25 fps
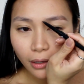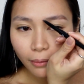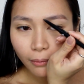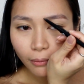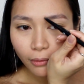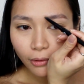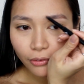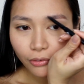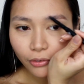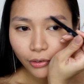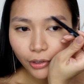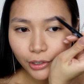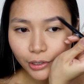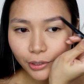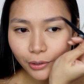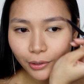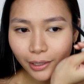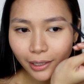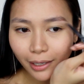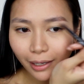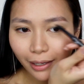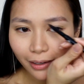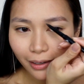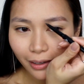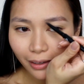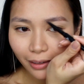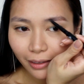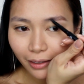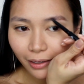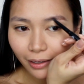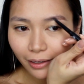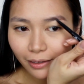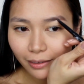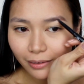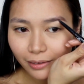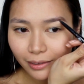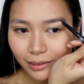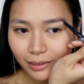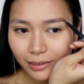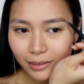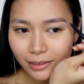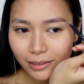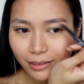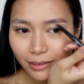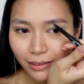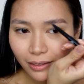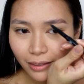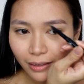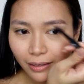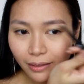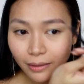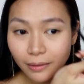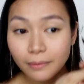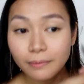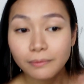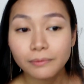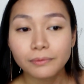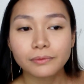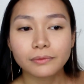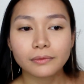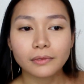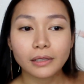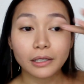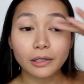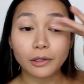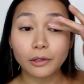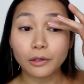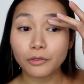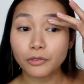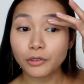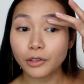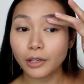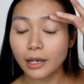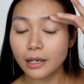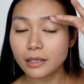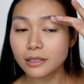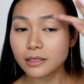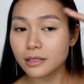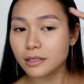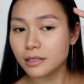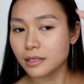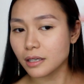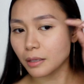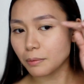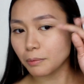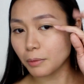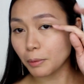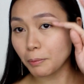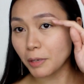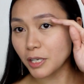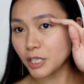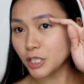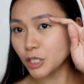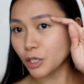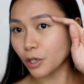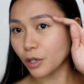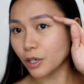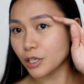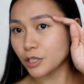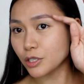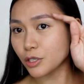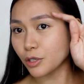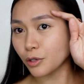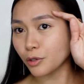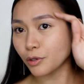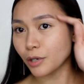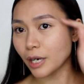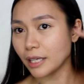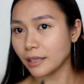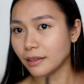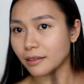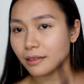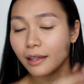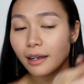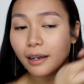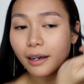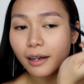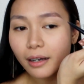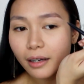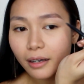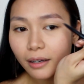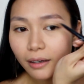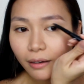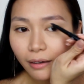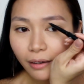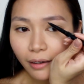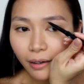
before doing anything else. I don't know if you guys can see it, but my scars are right there.